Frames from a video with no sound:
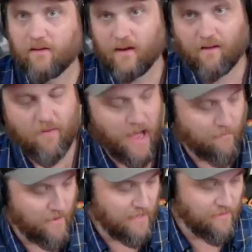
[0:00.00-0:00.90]
I've,
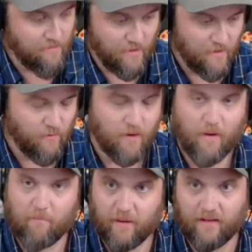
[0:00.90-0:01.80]
I'm in the middle of one of my
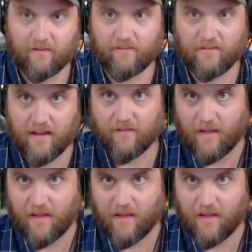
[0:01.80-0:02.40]
biggest days